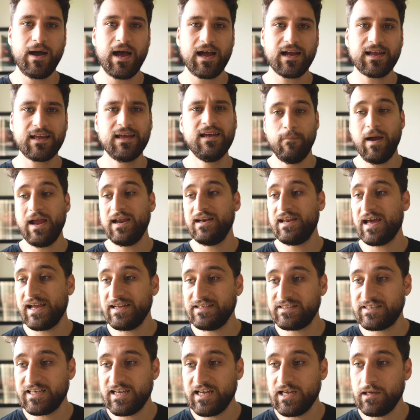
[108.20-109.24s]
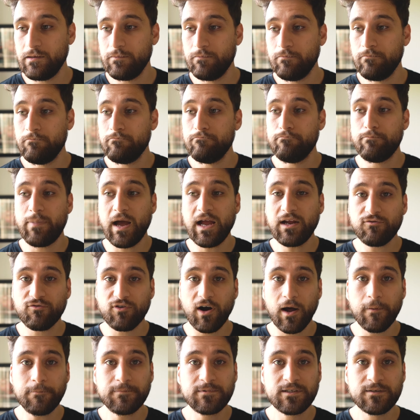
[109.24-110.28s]
back, made a team
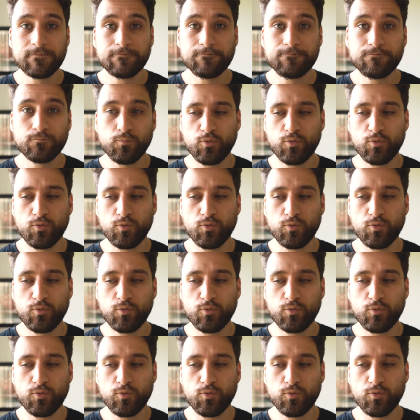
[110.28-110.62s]
bankrupt,